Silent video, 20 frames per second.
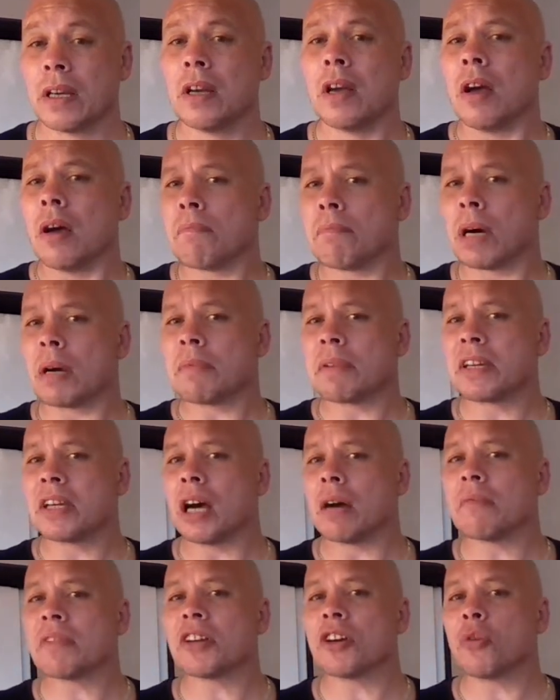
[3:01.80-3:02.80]
By
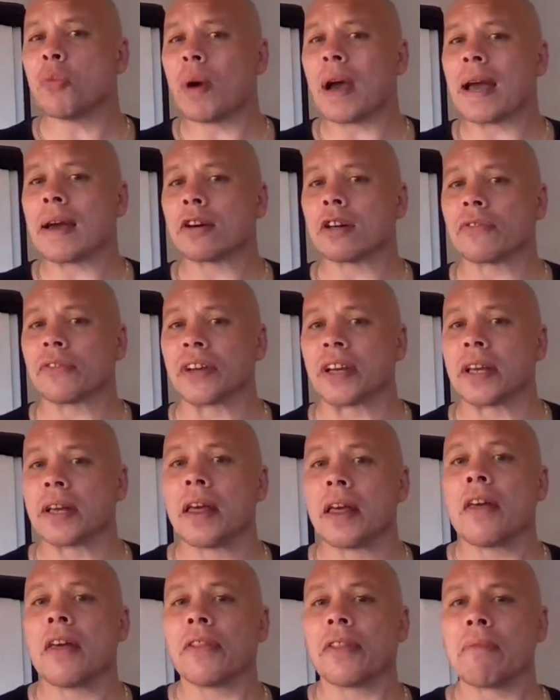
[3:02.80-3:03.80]
becoming aware of it,
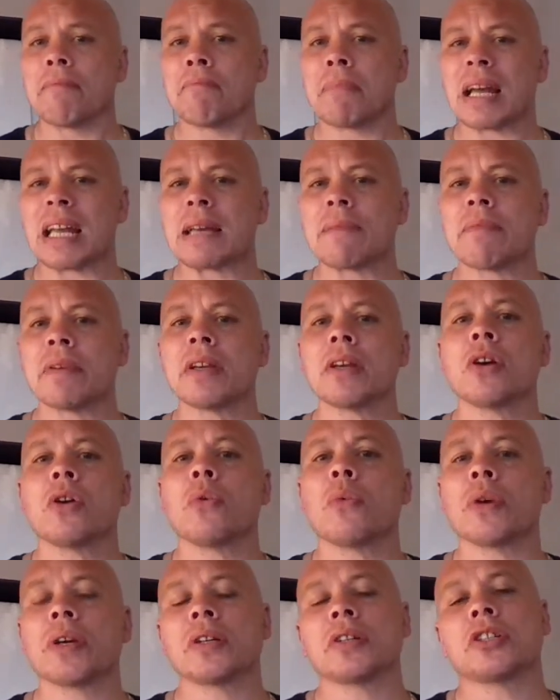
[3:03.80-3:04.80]
then maybe
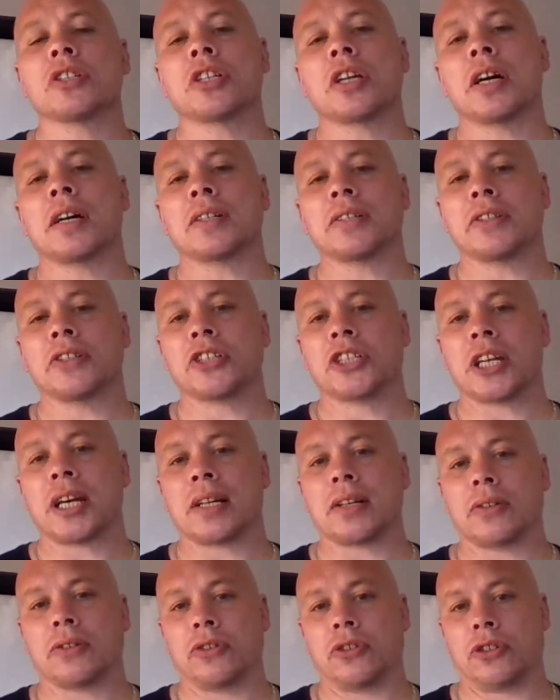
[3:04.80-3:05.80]
we can start to
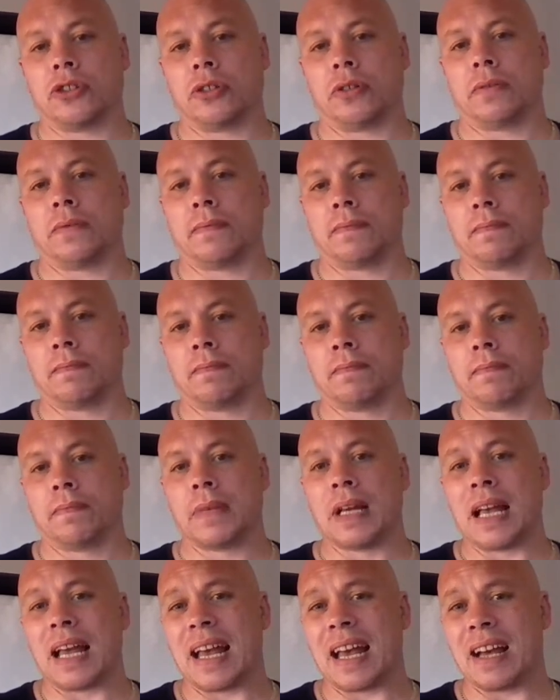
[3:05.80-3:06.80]
challenge.
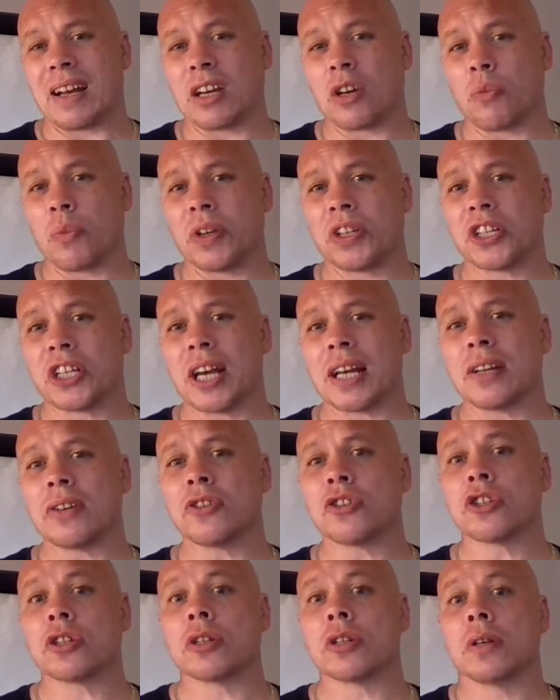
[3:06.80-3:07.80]
How can we
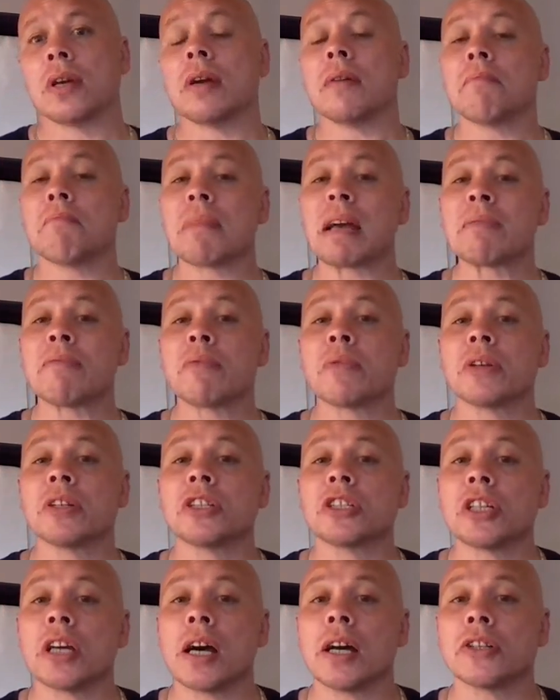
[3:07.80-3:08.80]
challenge? Maybe we could
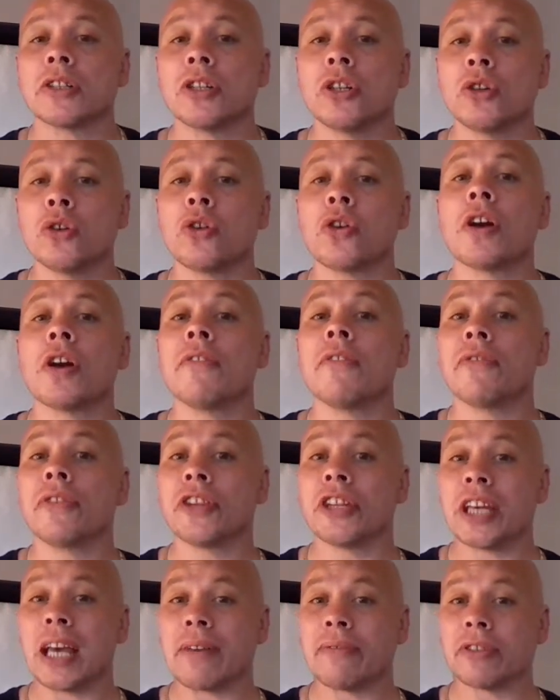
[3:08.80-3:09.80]
start to look for
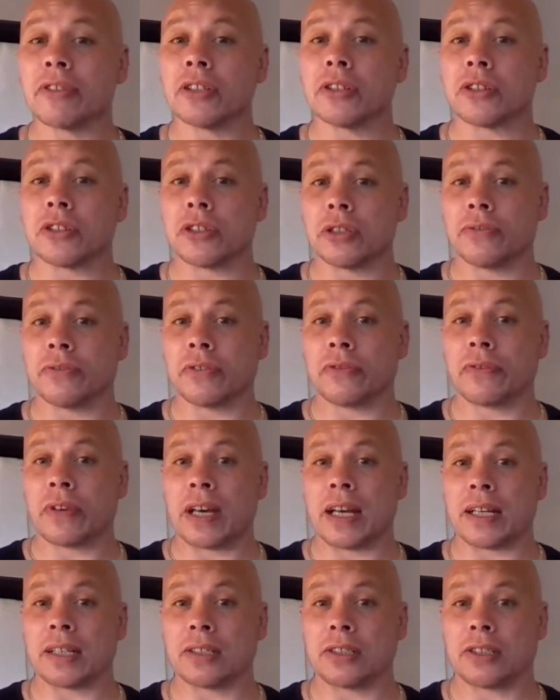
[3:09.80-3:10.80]
the evidence of the
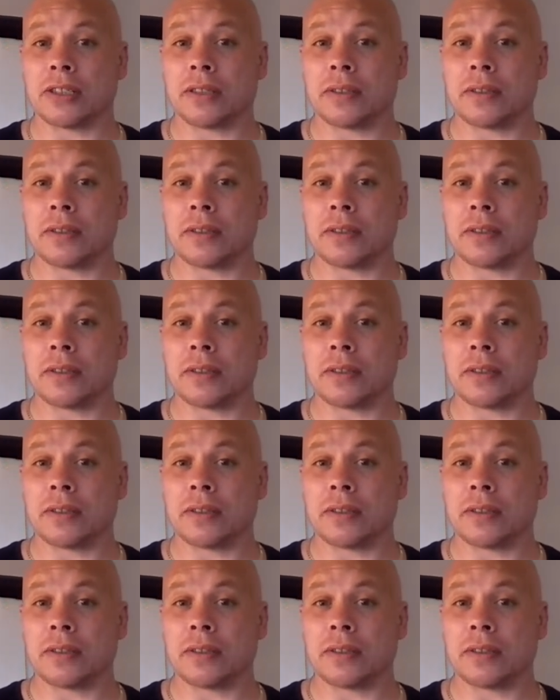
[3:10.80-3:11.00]
facts.